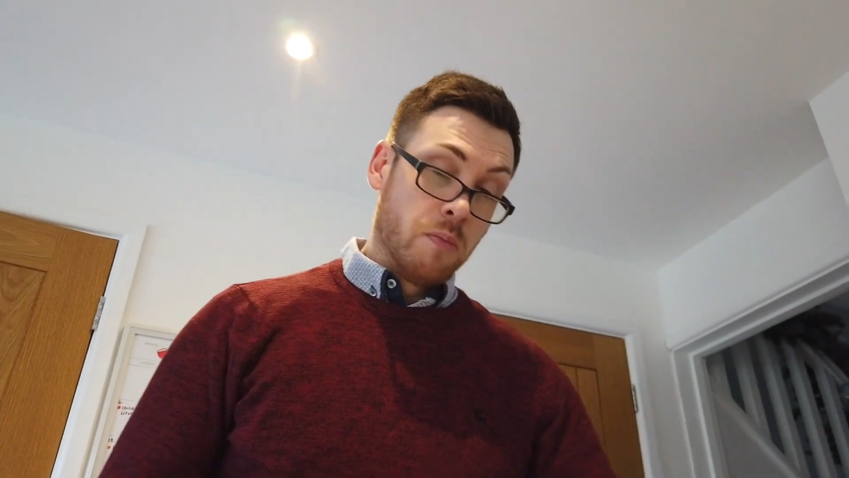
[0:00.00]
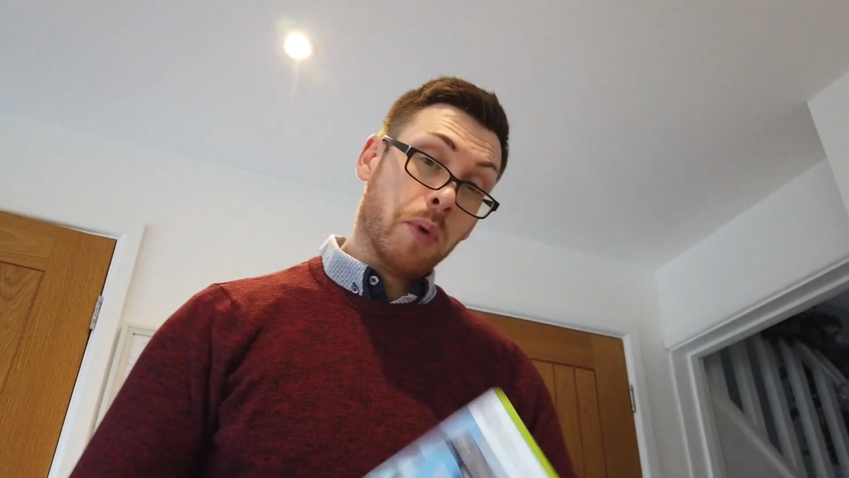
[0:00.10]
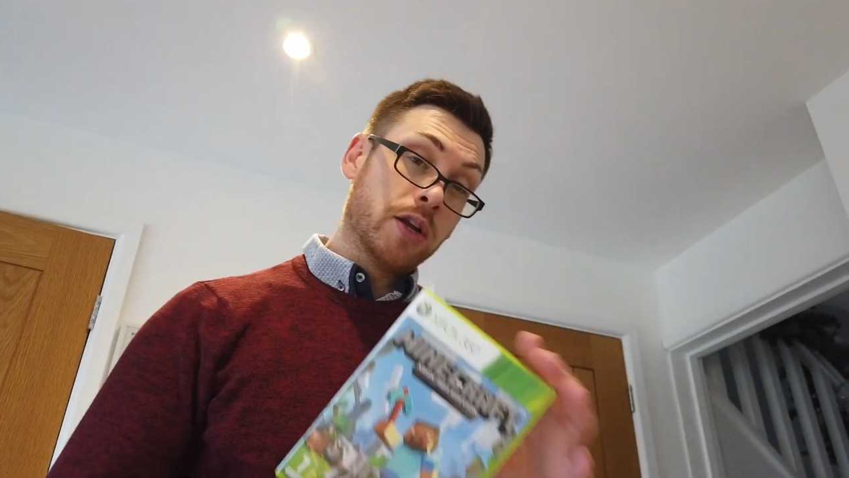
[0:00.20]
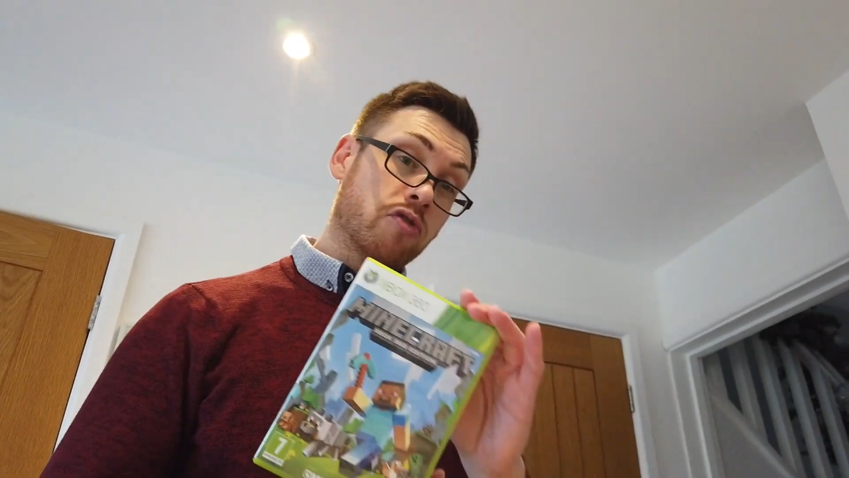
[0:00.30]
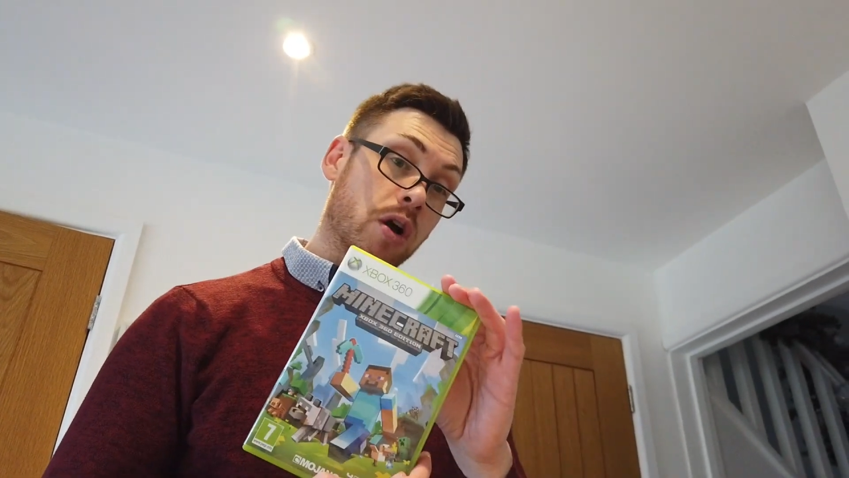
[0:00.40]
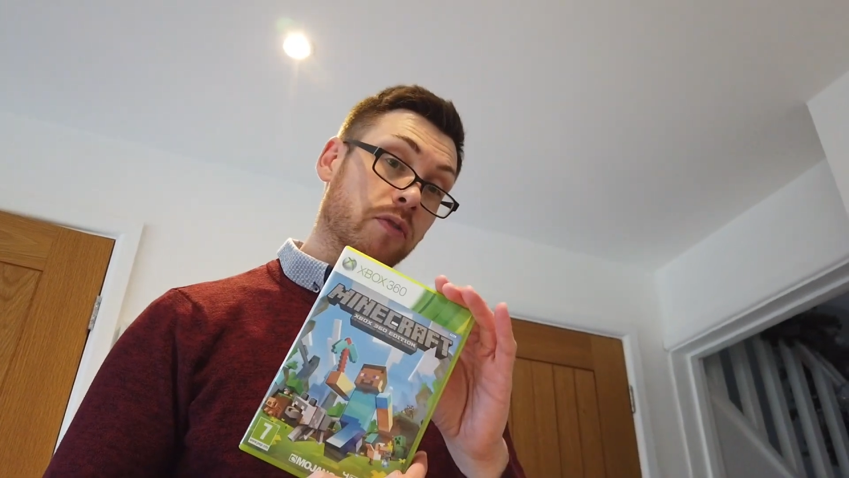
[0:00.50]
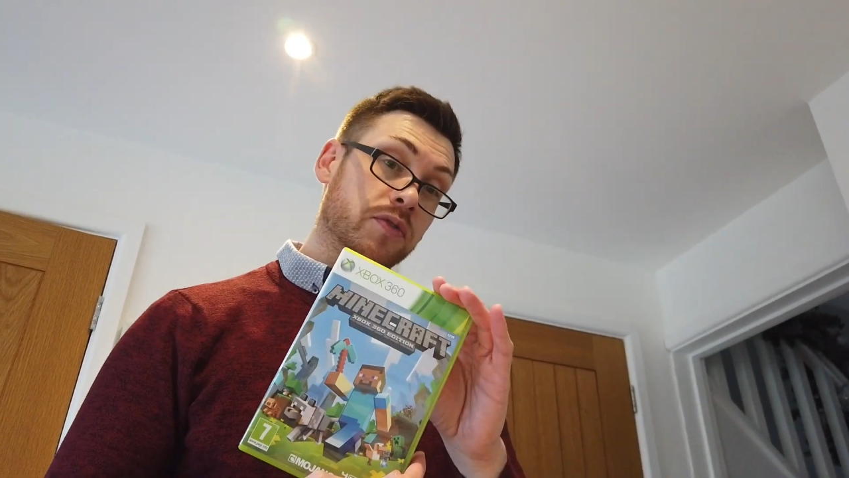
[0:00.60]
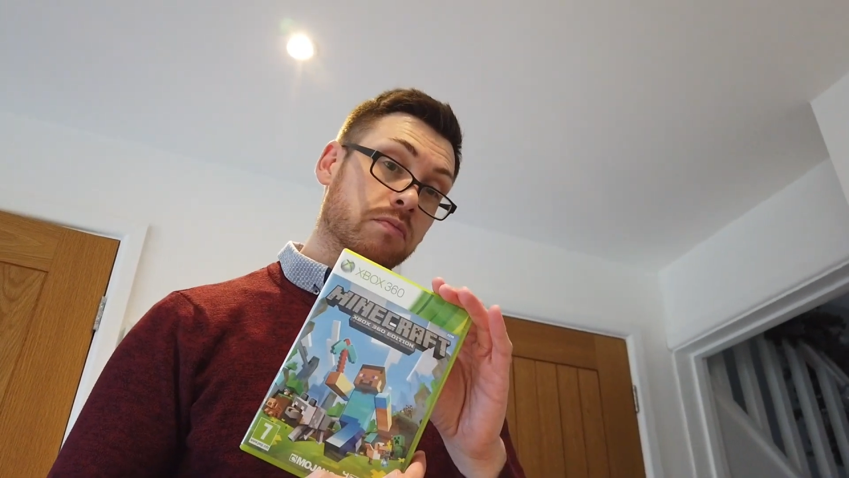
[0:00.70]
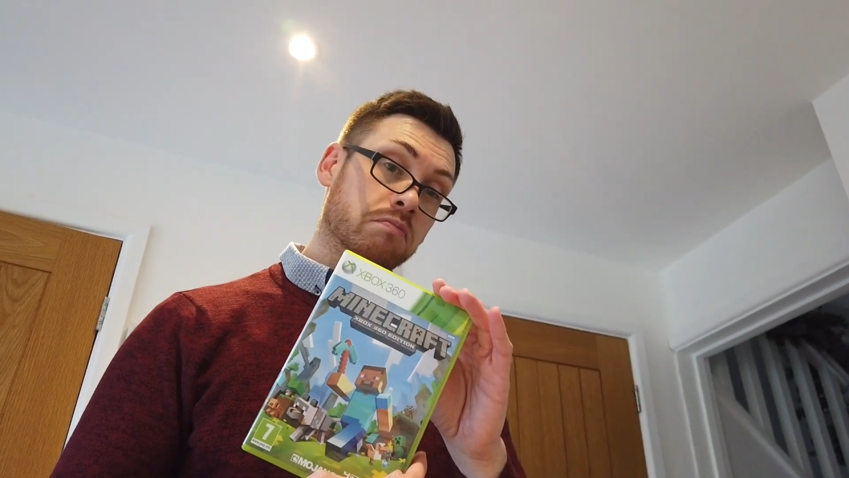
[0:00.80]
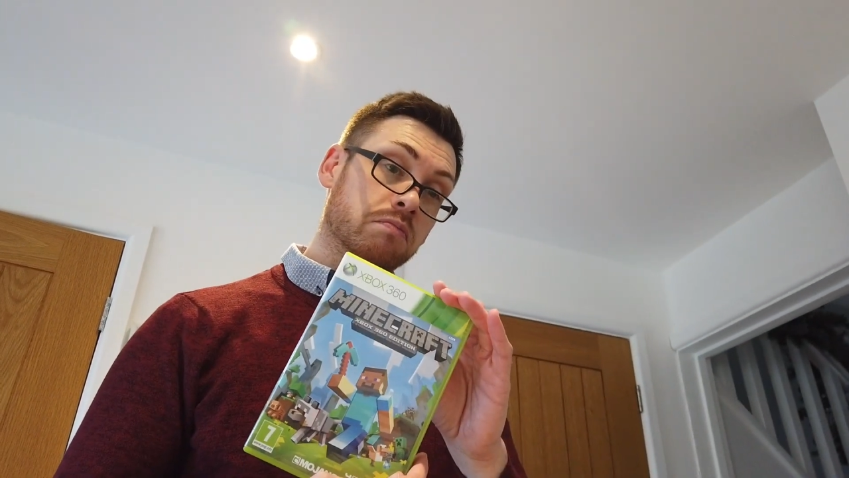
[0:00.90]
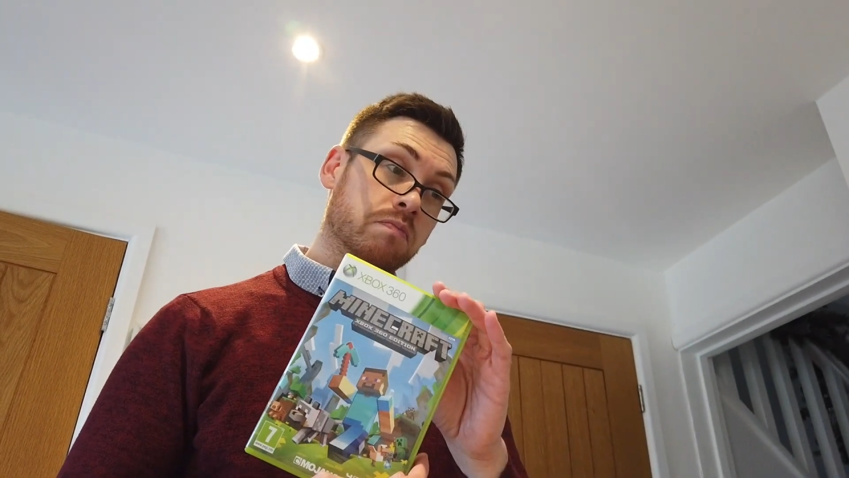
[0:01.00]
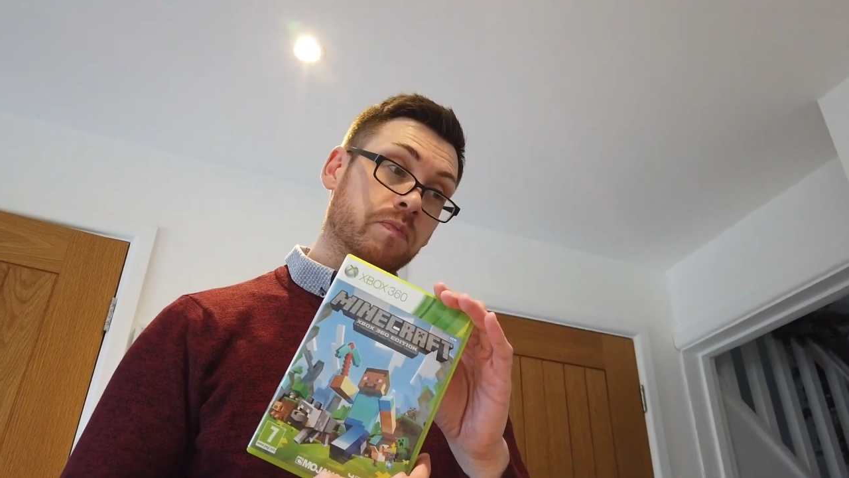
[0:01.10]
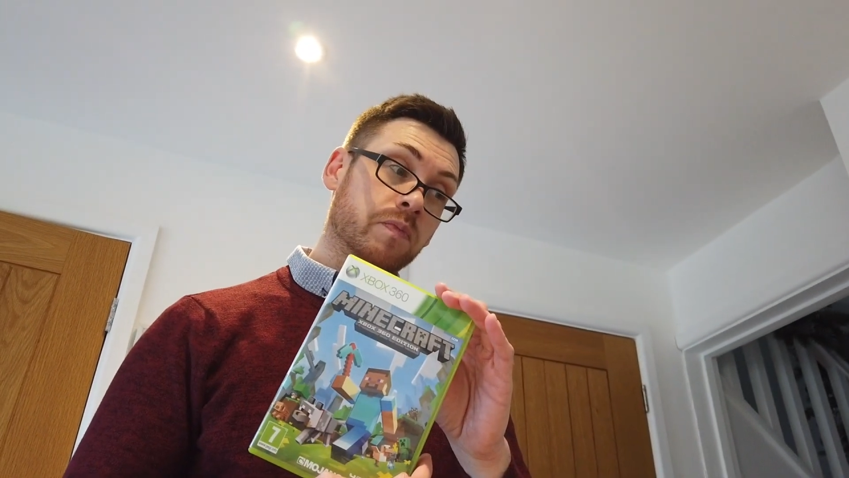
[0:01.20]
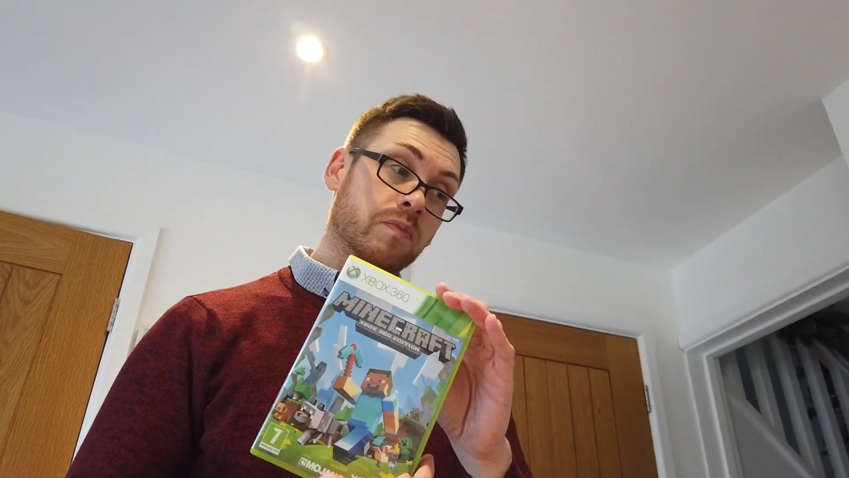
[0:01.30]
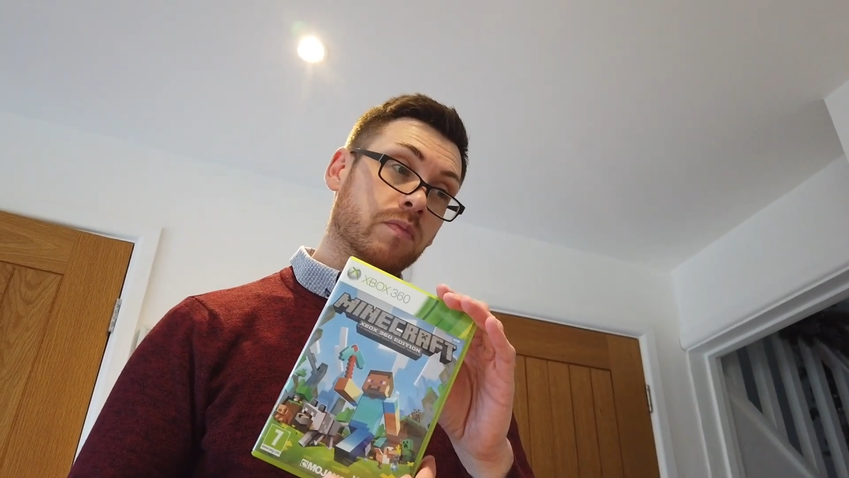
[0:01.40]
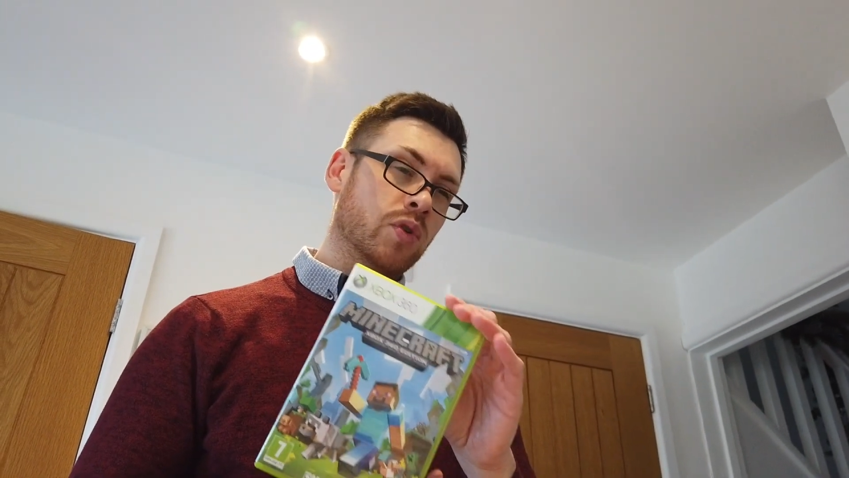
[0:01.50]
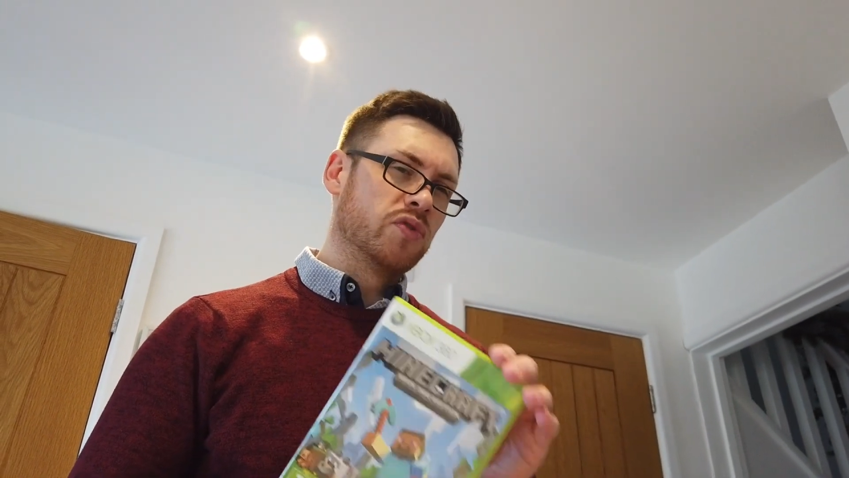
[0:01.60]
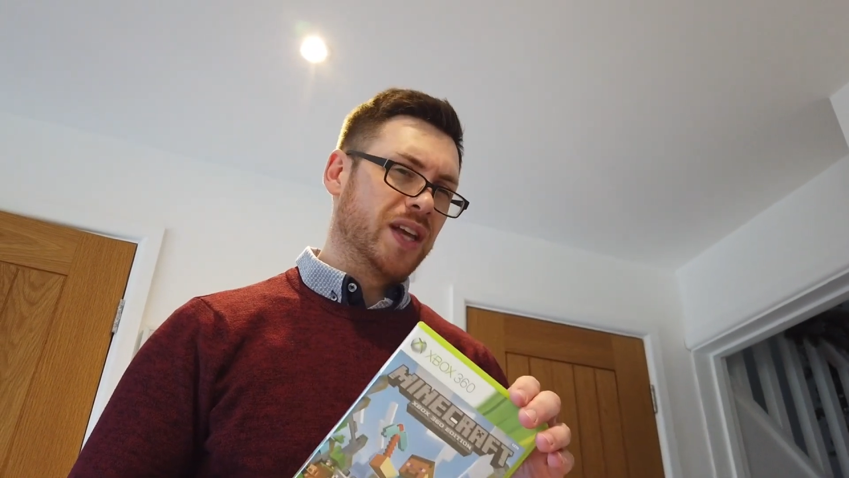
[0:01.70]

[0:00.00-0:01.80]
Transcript: Minecraft? Gone